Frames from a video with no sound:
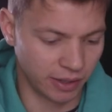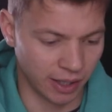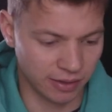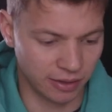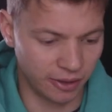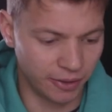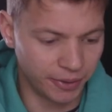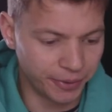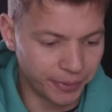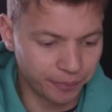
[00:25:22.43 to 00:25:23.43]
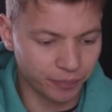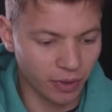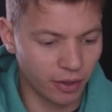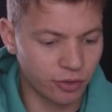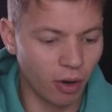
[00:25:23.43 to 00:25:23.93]
Yes.
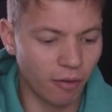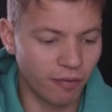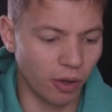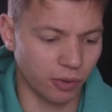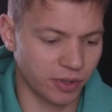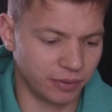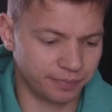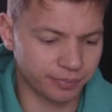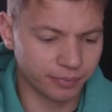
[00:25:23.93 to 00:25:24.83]
True or false?